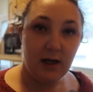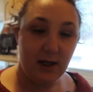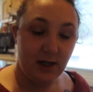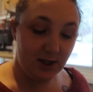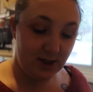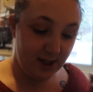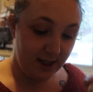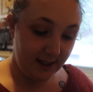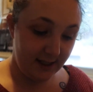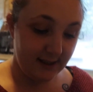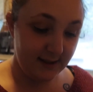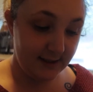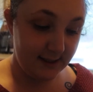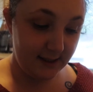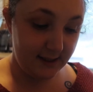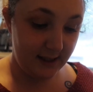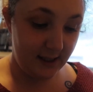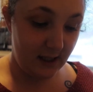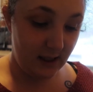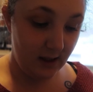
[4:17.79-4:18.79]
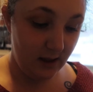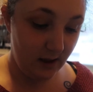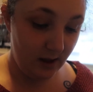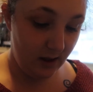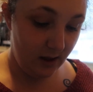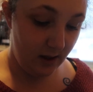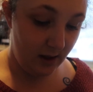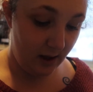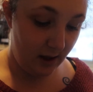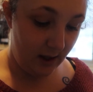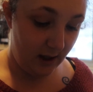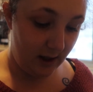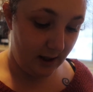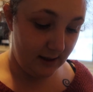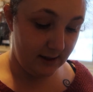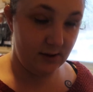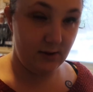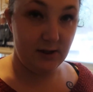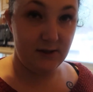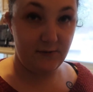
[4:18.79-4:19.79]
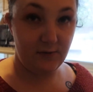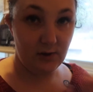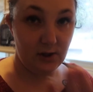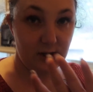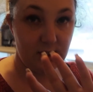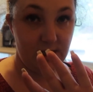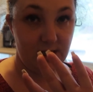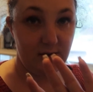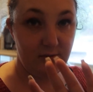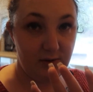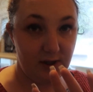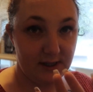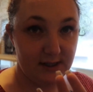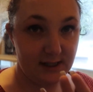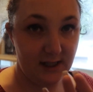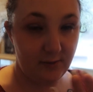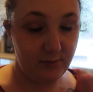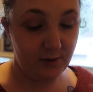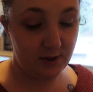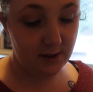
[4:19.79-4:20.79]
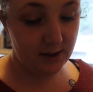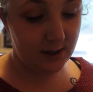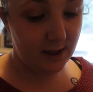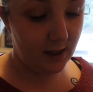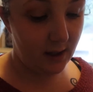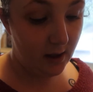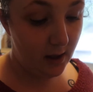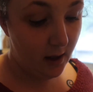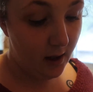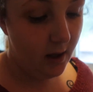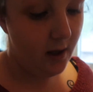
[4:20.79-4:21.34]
the chicken's in there. Uh, so it's four chicken breasts that I put in there.